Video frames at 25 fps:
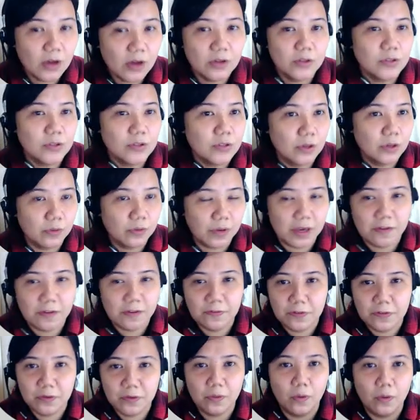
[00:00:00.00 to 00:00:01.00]
So
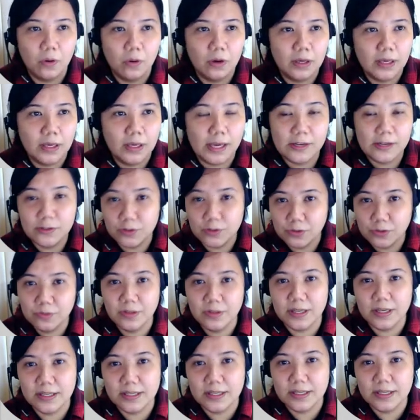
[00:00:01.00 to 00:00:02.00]
if you can do
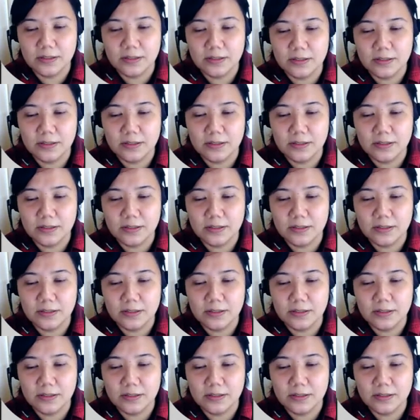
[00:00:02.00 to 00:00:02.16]
this,